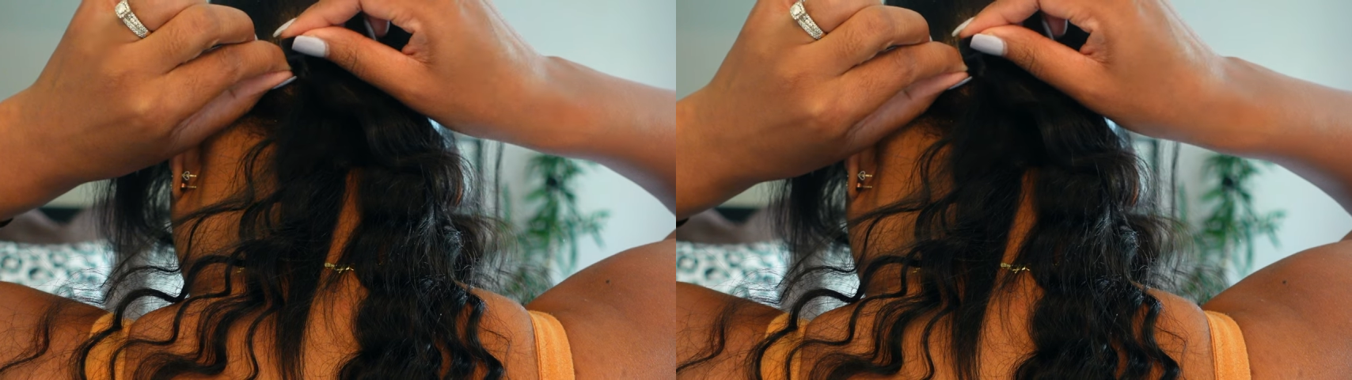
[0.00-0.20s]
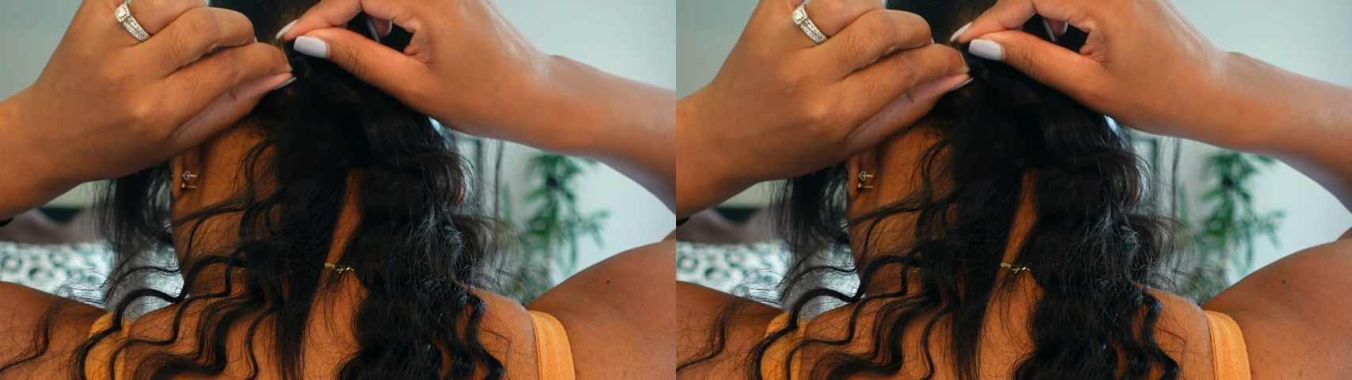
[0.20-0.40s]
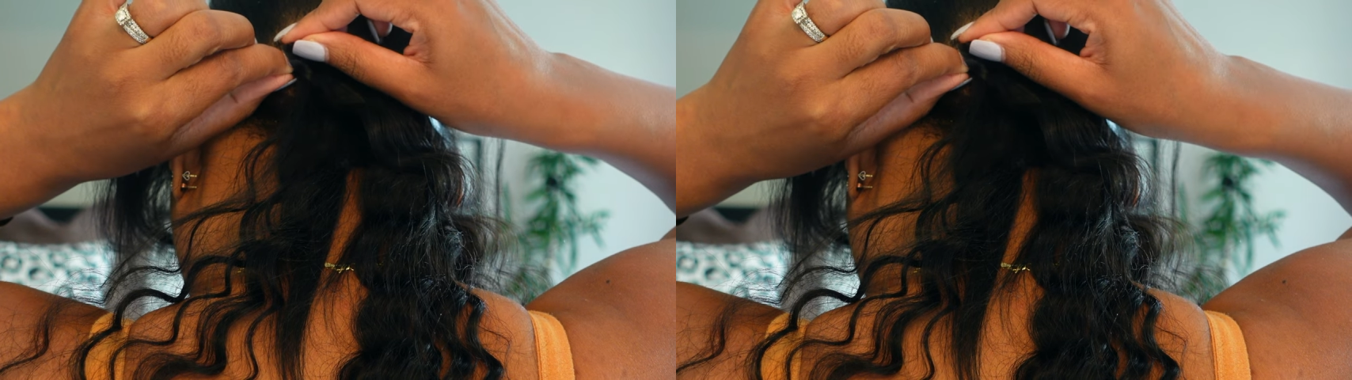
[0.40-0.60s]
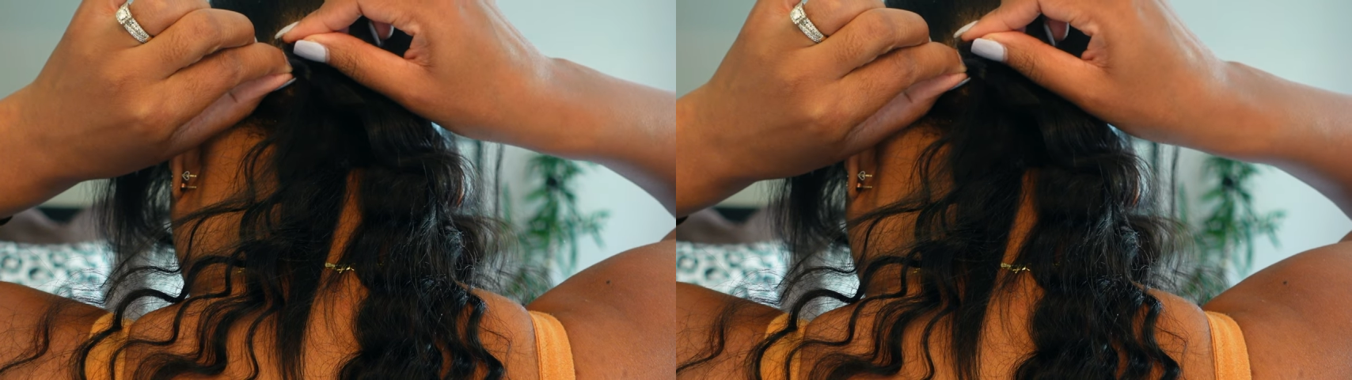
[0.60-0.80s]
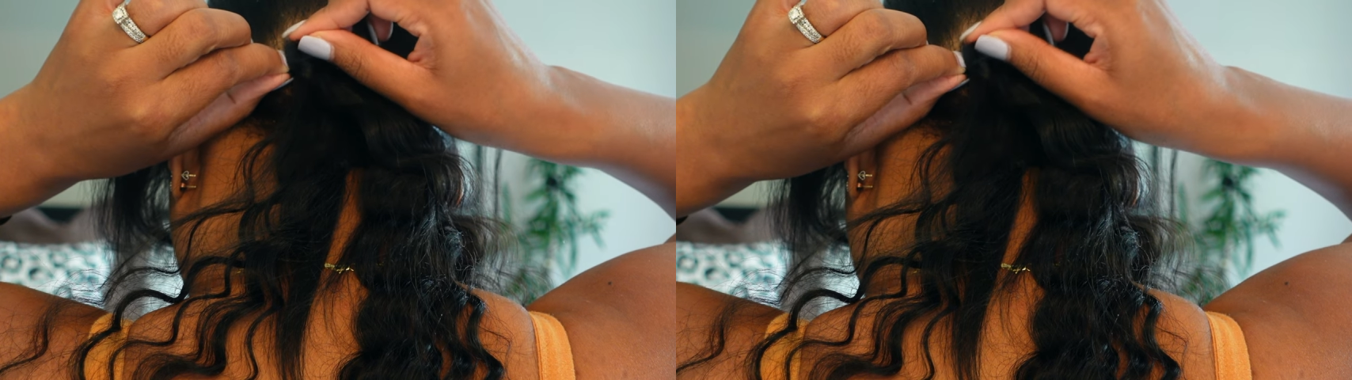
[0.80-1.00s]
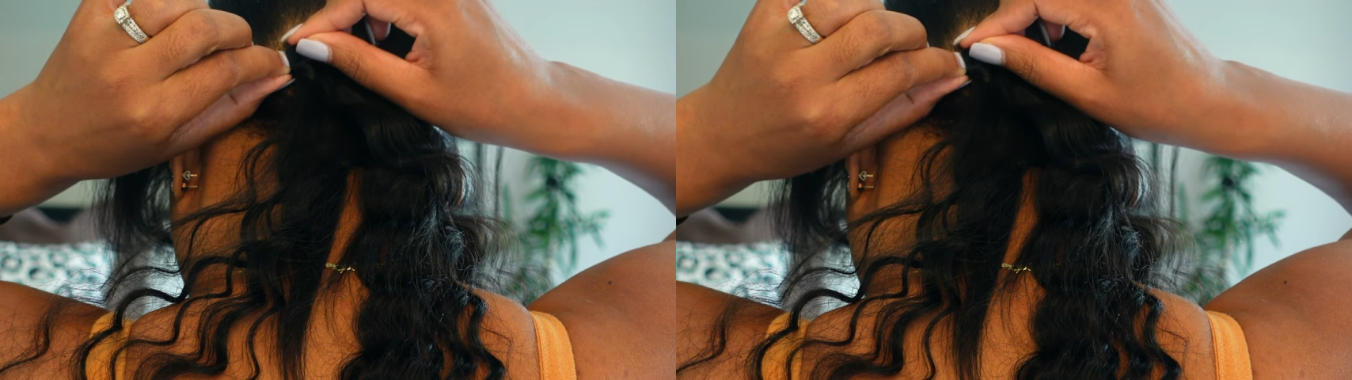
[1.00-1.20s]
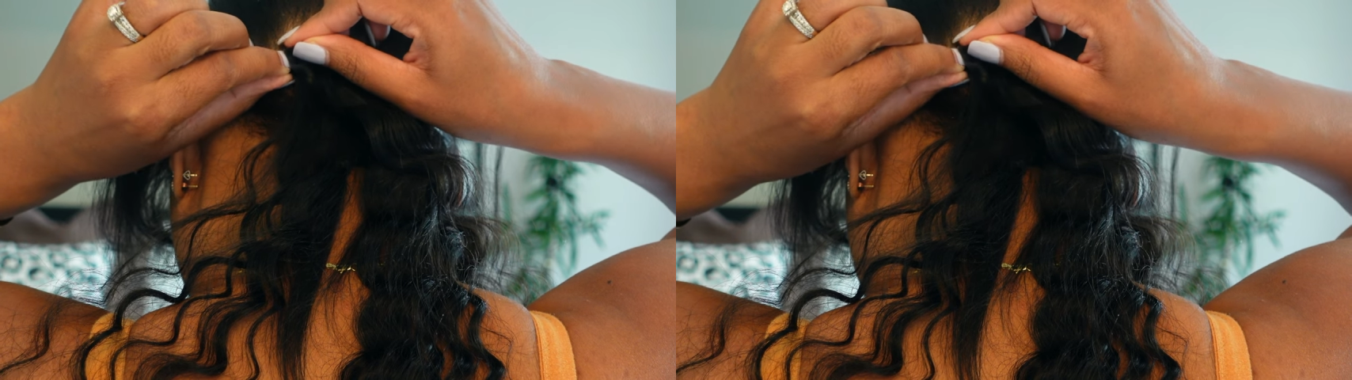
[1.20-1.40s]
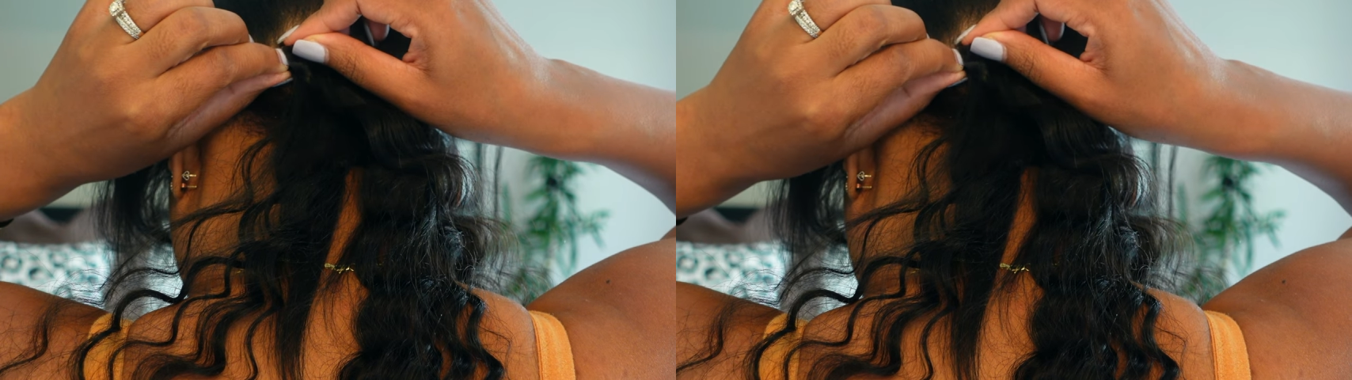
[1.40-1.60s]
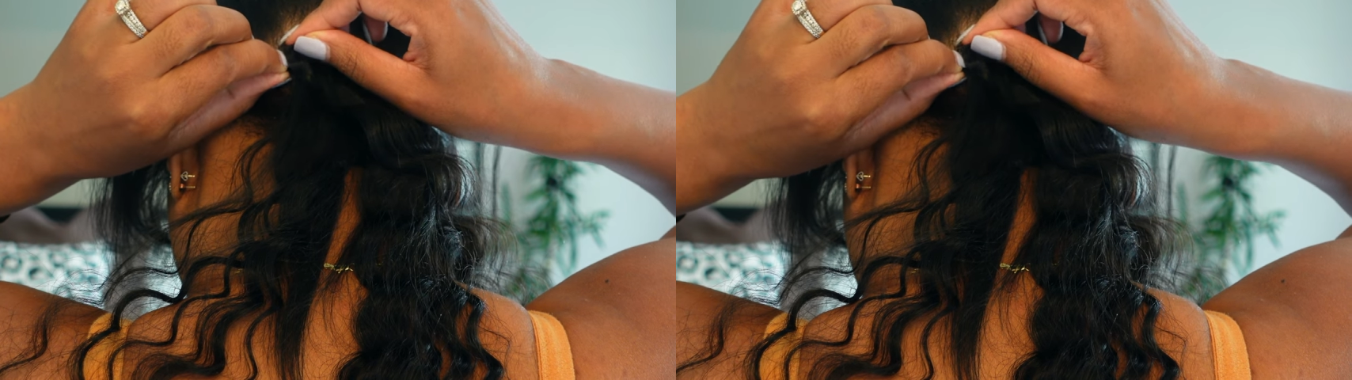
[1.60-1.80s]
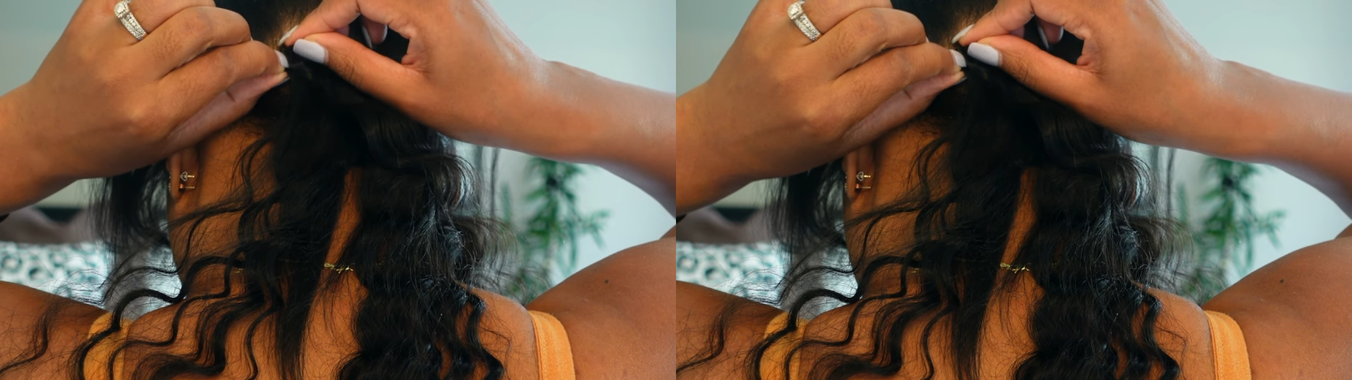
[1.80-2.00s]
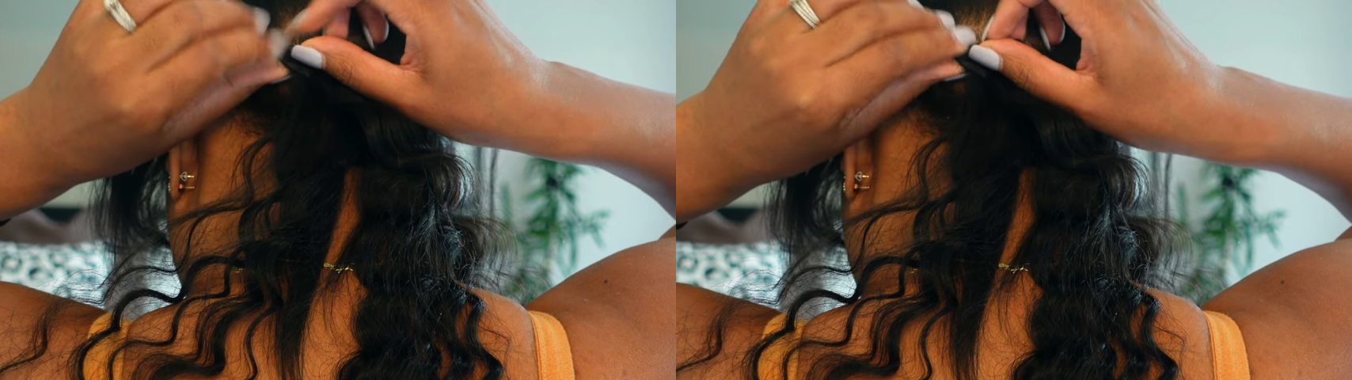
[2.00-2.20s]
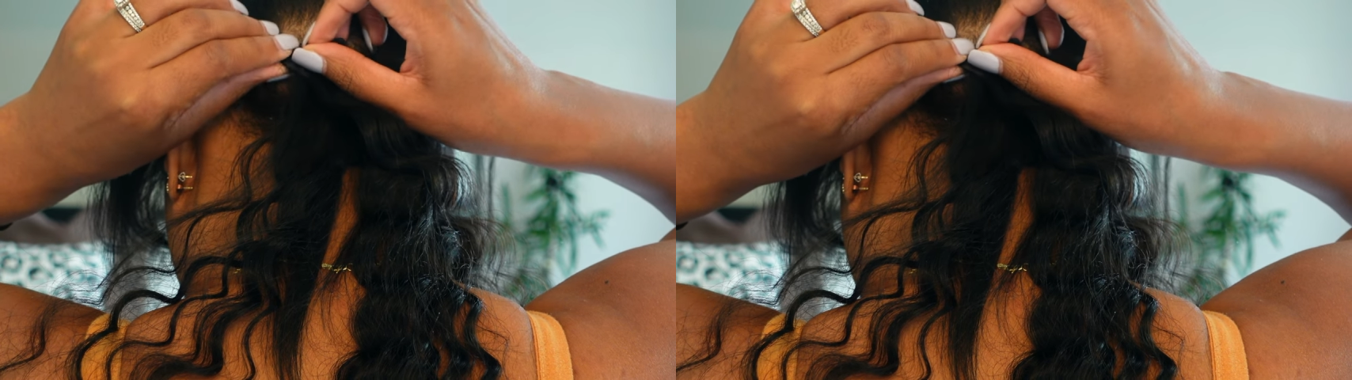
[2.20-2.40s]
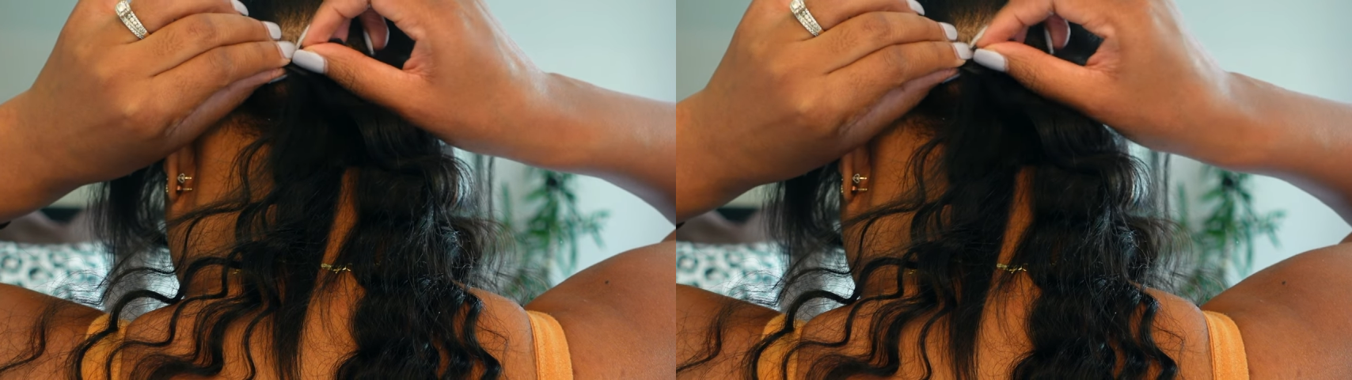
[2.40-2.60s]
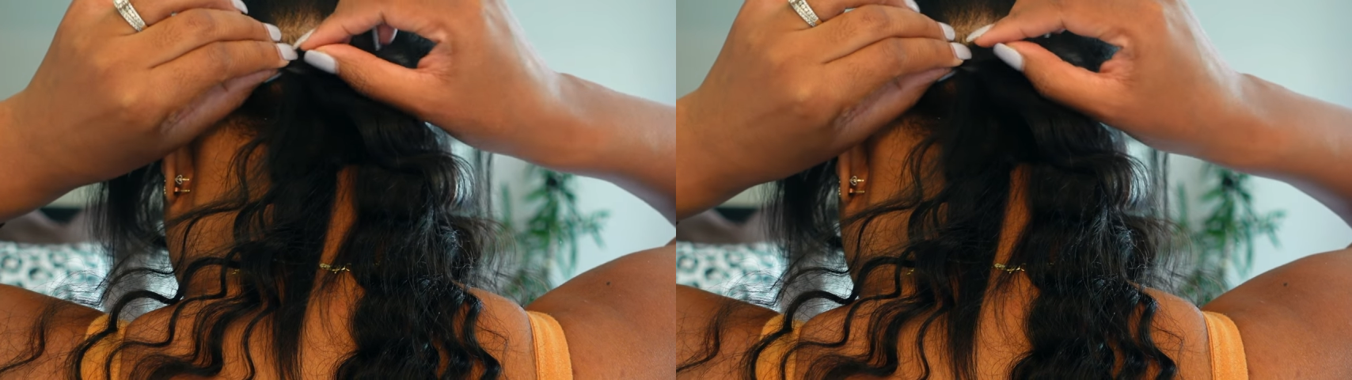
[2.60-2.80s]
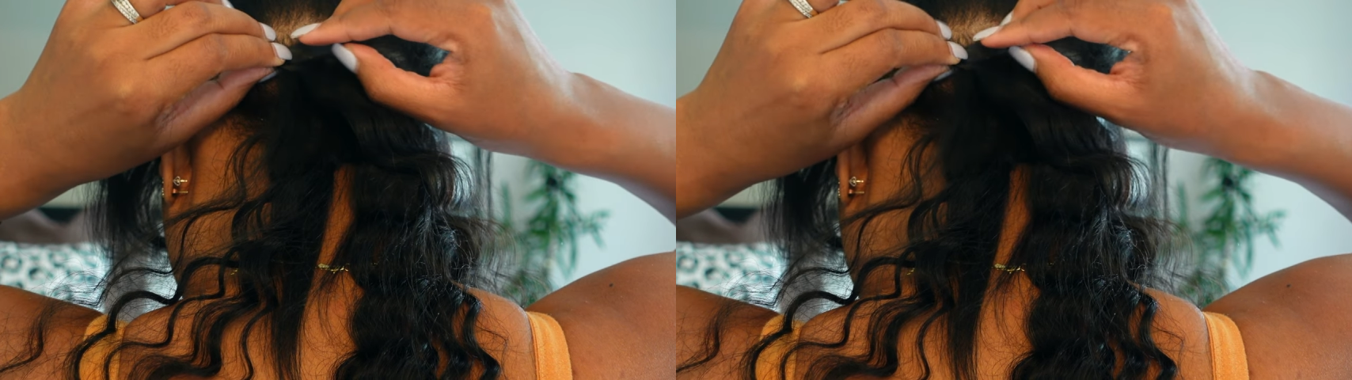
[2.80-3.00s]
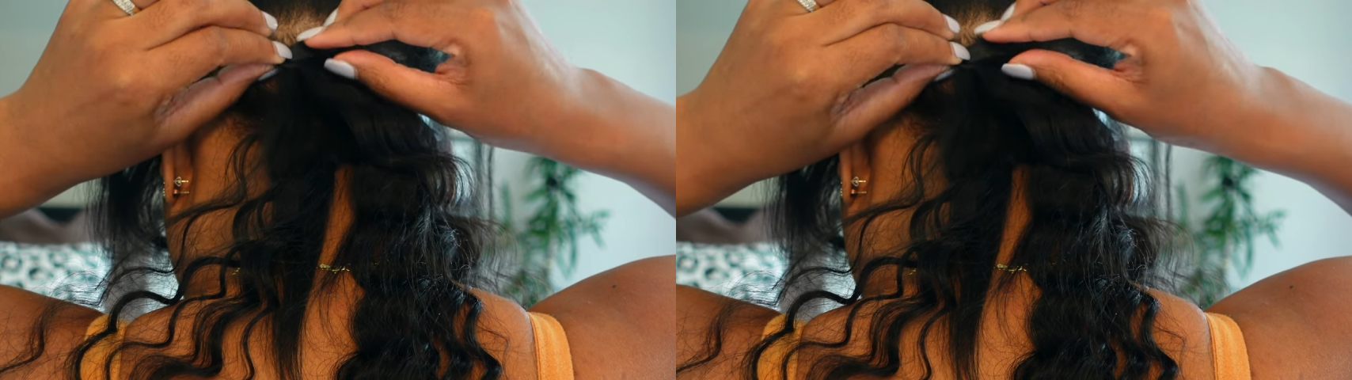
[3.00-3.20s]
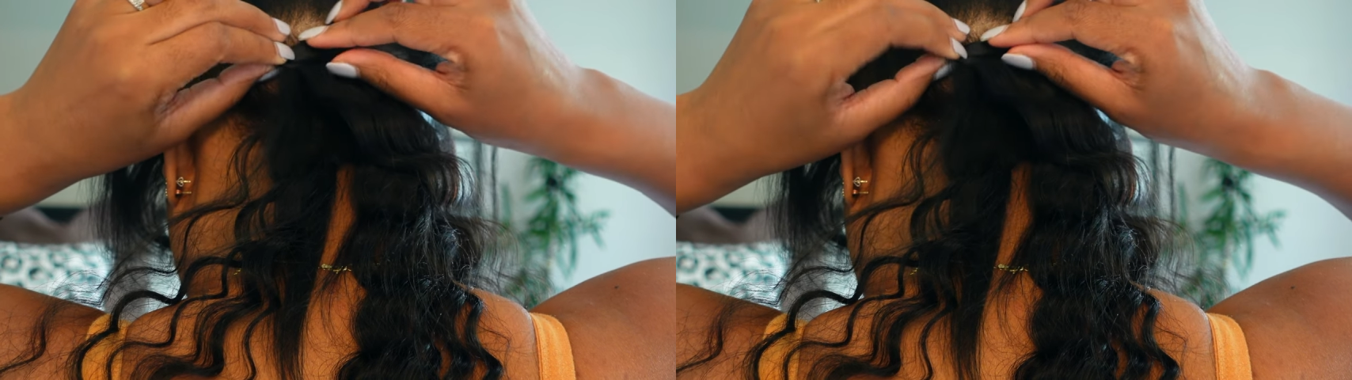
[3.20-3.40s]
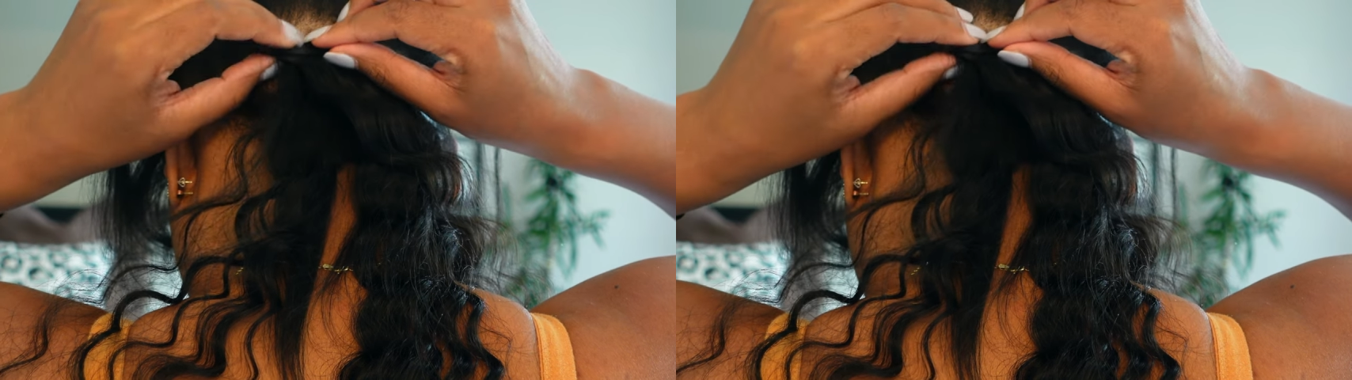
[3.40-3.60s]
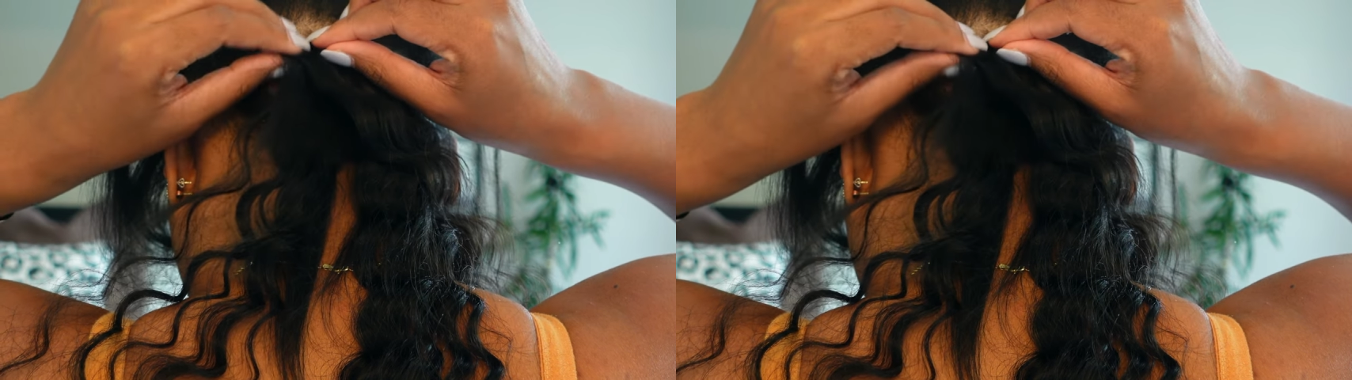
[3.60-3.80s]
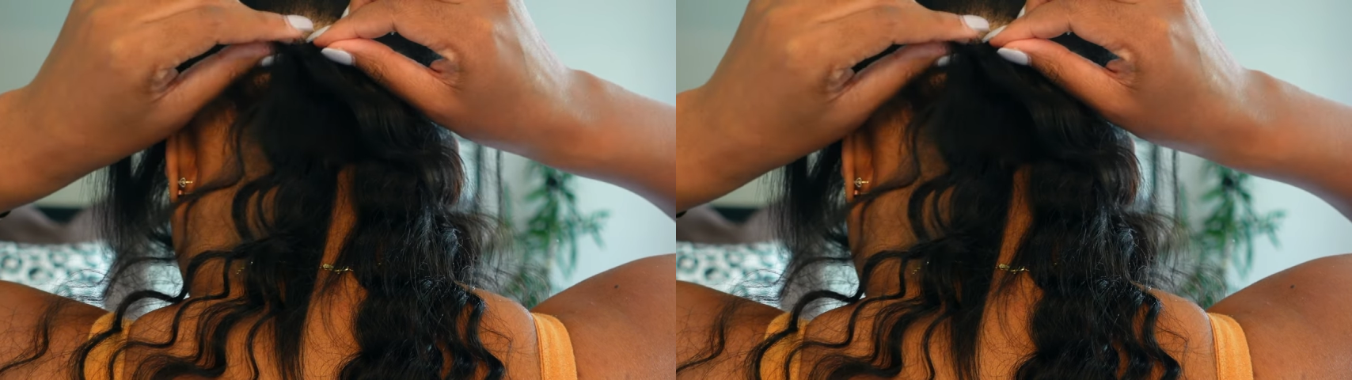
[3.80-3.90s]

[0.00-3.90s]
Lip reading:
Nobody's mouth can be seen.